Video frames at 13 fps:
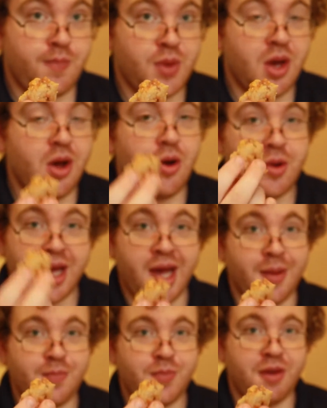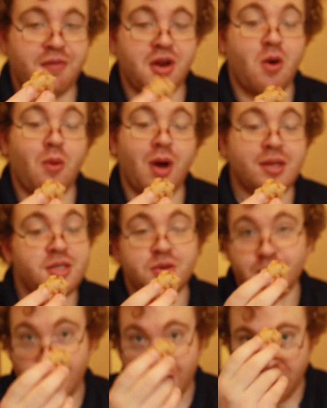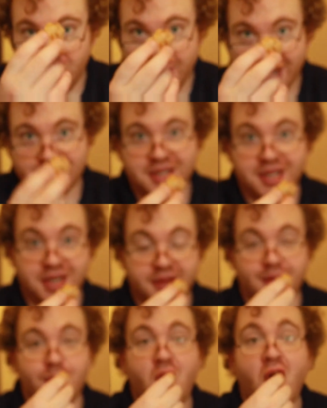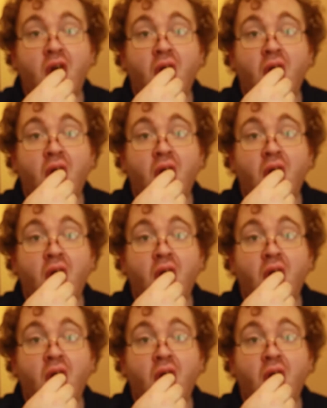Okay, if you don't want to, I'll go back to eating them.